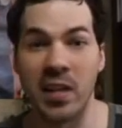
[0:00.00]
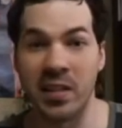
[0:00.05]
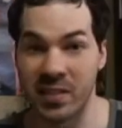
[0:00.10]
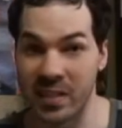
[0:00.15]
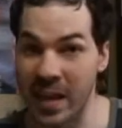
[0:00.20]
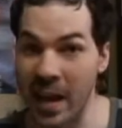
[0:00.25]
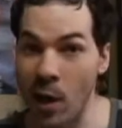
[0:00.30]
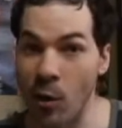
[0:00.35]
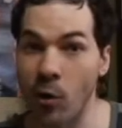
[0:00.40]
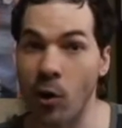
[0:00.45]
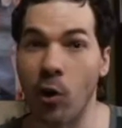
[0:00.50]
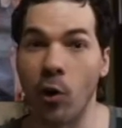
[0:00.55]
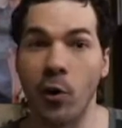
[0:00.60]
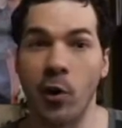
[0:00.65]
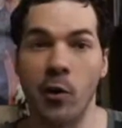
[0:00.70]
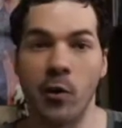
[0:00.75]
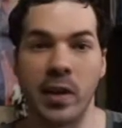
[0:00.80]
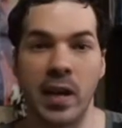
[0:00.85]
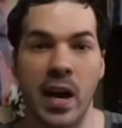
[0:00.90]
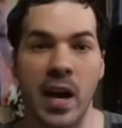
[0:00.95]
It's now called
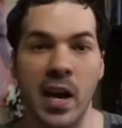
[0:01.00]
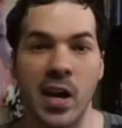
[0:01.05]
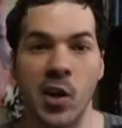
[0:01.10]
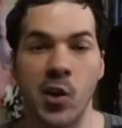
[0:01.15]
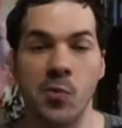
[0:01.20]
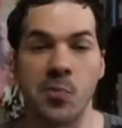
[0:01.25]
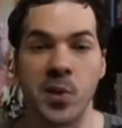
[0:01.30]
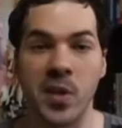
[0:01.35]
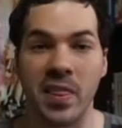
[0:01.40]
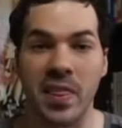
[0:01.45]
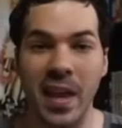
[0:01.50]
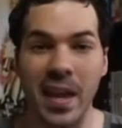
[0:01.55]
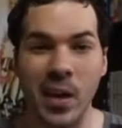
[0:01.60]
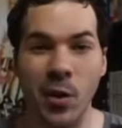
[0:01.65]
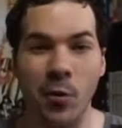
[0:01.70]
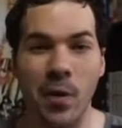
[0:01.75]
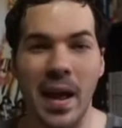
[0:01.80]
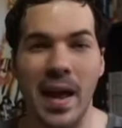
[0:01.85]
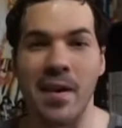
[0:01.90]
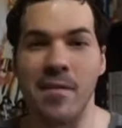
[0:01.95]
Hokkaido, but they
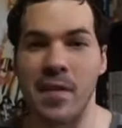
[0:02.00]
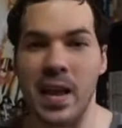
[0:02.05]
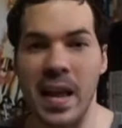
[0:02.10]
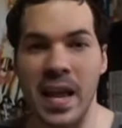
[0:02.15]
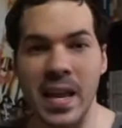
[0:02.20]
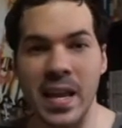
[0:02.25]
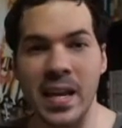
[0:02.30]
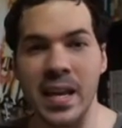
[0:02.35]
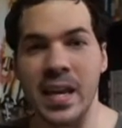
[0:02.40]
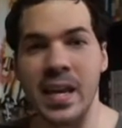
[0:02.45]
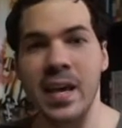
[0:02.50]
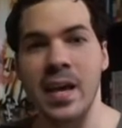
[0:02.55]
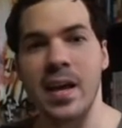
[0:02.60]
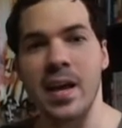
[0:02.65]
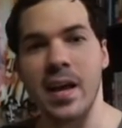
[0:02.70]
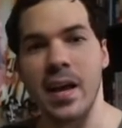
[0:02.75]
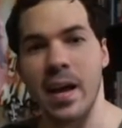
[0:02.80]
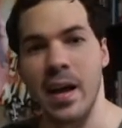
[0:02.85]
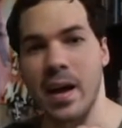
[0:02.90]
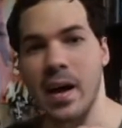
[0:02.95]
don't have any
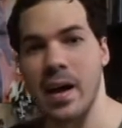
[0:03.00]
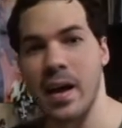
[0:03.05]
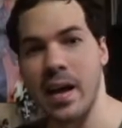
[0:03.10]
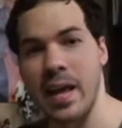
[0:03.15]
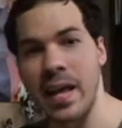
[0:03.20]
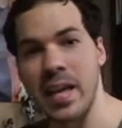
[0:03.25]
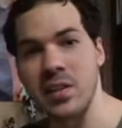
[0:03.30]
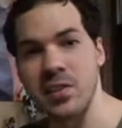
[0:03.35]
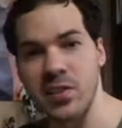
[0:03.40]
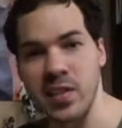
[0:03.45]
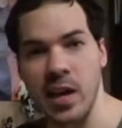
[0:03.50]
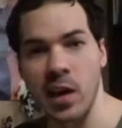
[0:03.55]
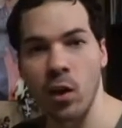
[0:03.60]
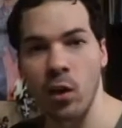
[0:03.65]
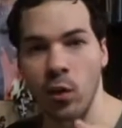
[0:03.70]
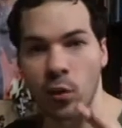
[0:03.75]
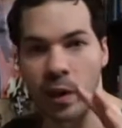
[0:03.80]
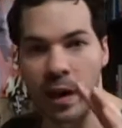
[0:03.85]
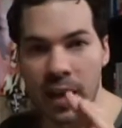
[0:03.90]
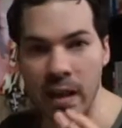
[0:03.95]

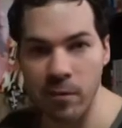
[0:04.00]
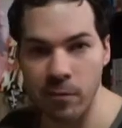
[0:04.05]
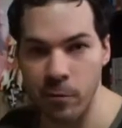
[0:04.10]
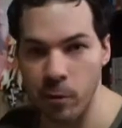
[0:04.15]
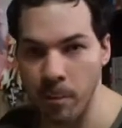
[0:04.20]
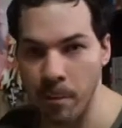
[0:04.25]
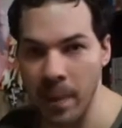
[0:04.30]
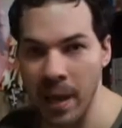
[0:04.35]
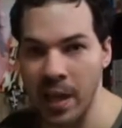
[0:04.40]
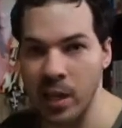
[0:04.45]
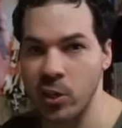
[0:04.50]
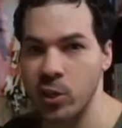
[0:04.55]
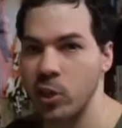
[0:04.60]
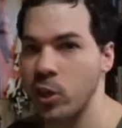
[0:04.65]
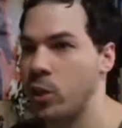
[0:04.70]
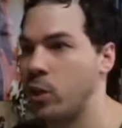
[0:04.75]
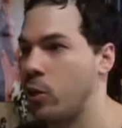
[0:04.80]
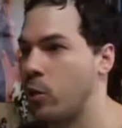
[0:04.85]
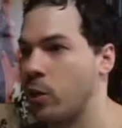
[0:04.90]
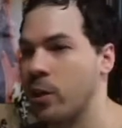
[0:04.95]
intel or
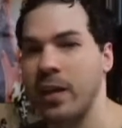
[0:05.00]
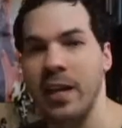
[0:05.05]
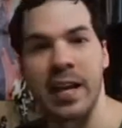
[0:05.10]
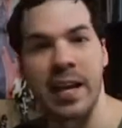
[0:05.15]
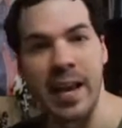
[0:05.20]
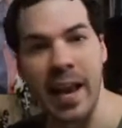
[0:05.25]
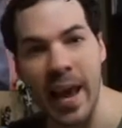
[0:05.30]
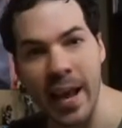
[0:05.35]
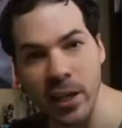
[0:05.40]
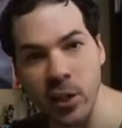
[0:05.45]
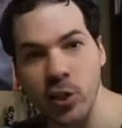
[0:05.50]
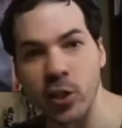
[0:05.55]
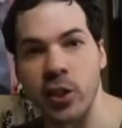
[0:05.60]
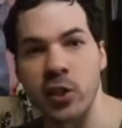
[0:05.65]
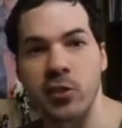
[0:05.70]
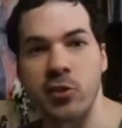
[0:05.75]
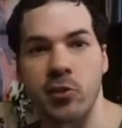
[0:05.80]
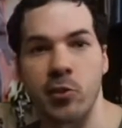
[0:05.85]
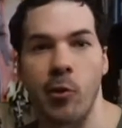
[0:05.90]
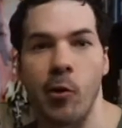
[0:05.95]
information or
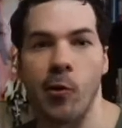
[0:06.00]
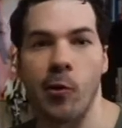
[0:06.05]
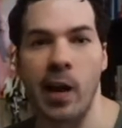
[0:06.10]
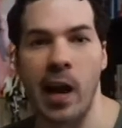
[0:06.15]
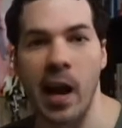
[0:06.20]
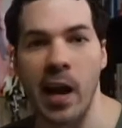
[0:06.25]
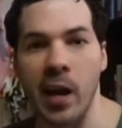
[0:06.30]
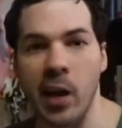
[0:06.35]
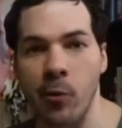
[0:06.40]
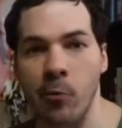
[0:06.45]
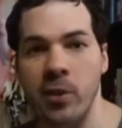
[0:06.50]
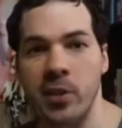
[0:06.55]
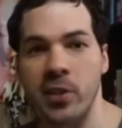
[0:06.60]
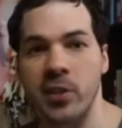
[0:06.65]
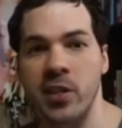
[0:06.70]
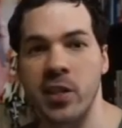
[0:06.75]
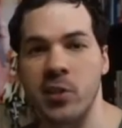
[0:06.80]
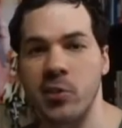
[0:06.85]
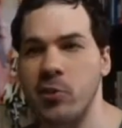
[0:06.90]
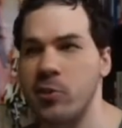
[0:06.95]
connections to Hokkaido, which
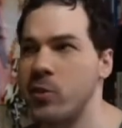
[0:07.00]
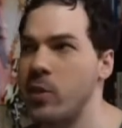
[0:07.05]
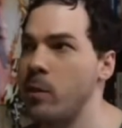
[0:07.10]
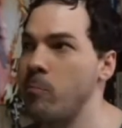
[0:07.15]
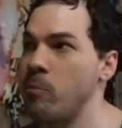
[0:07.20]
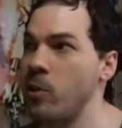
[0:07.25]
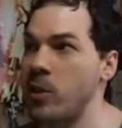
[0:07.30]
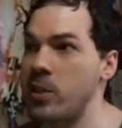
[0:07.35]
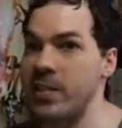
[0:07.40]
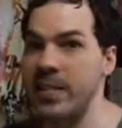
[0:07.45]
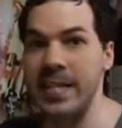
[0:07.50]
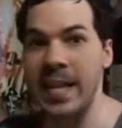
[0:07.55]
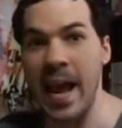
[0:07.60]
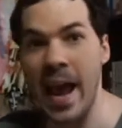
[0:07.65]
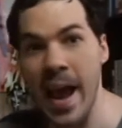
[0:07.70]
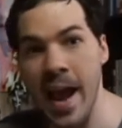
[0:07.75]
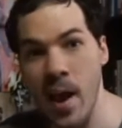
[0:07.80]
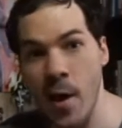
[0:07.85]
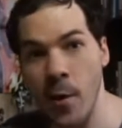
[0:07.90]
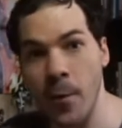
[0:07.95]
is interesting because
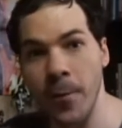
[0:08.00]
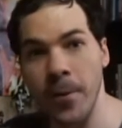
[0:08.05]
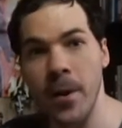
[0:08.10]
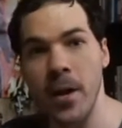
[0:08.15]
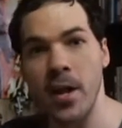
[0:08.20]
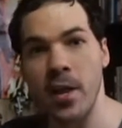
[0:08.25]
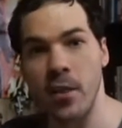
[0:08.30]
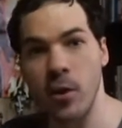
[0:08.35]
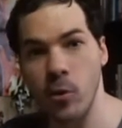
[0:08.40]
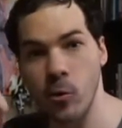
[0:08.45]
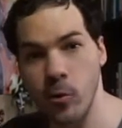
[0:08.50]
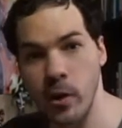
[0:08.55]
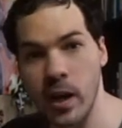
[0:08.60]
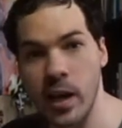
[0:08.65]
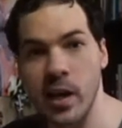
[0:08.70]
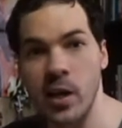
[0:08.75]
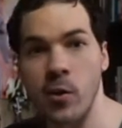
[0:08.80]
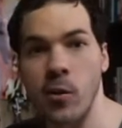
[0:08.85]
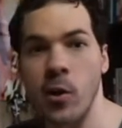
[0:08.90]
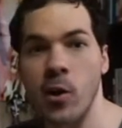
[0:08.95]
now the
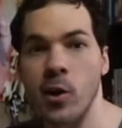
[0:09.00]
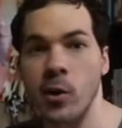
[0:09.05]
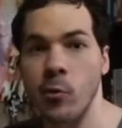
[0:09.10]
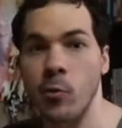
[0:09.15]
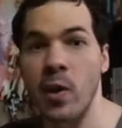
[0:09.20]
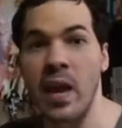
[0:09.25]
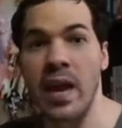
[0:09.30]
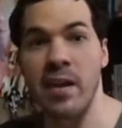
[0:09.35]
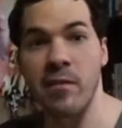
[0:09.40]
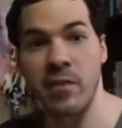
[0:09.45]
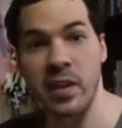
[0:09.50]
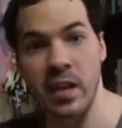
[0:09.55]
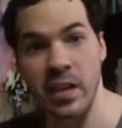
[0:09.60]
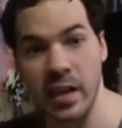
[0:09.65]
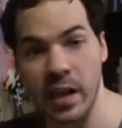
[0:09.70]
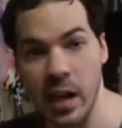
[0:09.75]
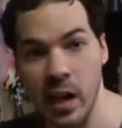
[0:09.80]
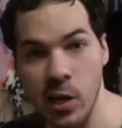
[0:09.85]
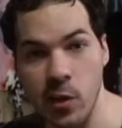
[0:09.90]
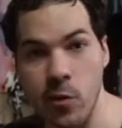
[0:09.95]
Hokkaido arc, we have
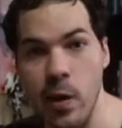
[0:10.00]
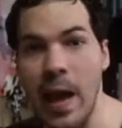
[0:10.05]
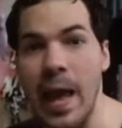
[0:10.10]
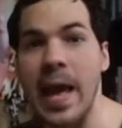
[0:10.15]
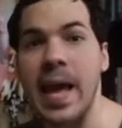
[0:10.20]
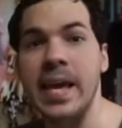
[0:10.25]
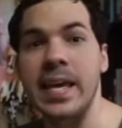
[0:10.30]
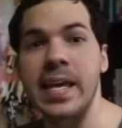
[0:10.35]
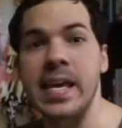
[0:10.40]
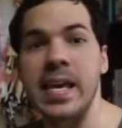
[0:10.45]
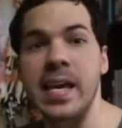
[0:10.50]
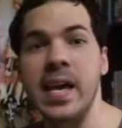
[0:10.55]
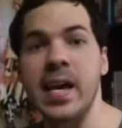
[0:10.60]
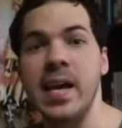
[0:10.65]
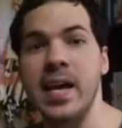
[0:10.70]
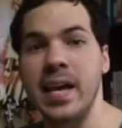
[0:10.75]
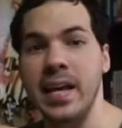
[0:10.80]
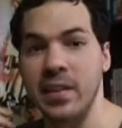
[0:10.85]
Kenkaku Heki,